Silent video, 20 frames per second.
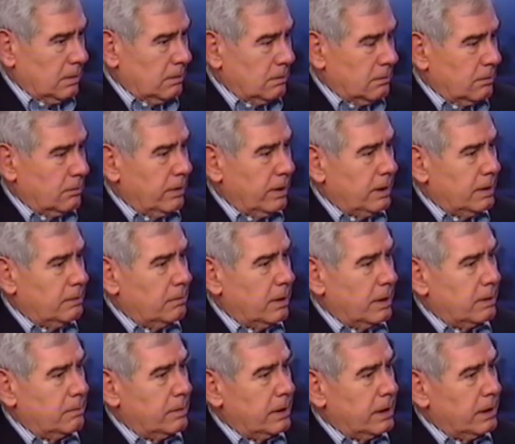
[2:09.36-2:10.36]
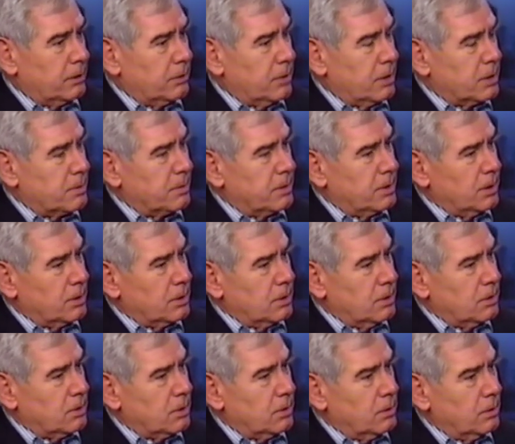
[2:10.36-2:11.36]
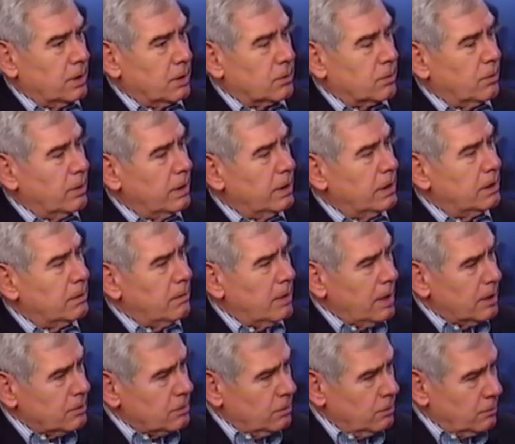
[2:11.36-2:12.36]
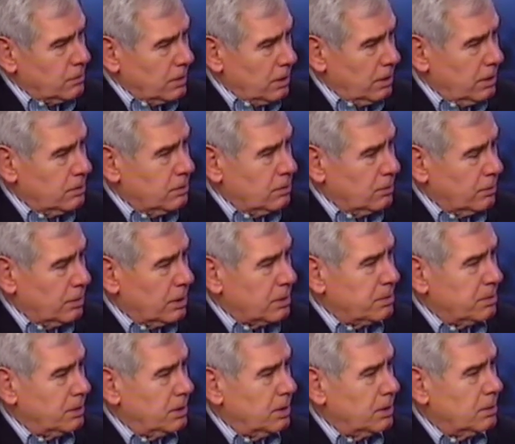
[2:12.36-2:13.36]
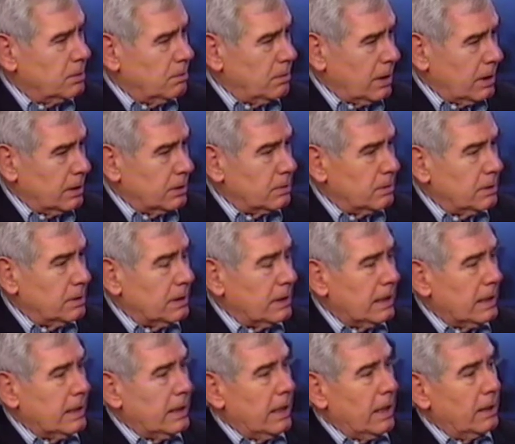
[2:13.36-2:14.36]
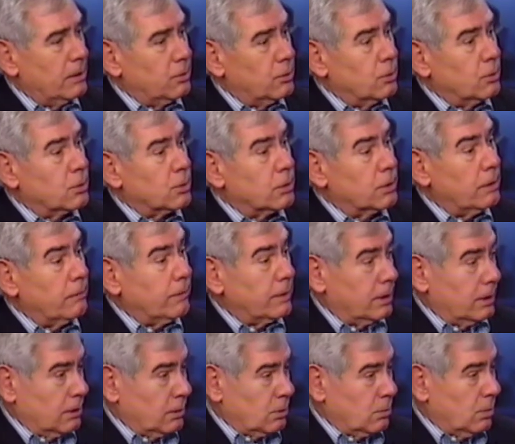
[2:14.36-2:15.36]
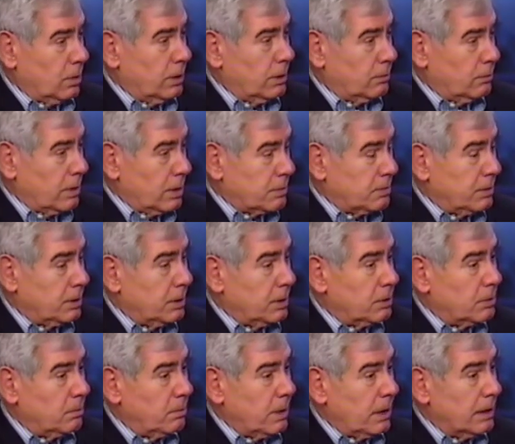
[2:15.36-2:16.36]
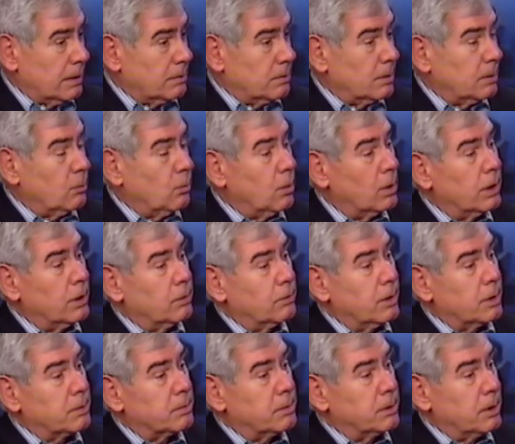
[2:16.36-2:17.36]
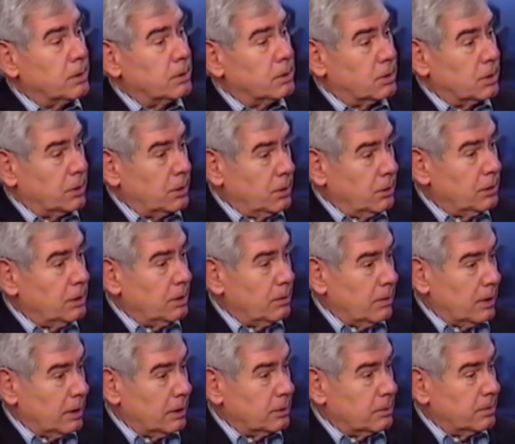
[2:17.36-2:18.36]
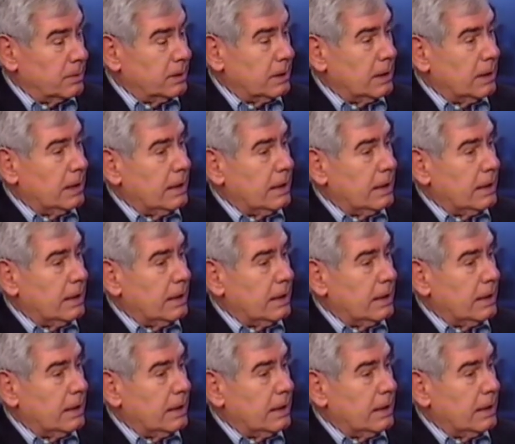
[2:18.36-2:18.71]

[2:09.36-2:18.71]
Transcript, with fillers: created by the Mineta Transportation Institute, has created a Master of Science in Transportation Management and 2 certificates, one in Transportation Management, one in Transportation Security Management.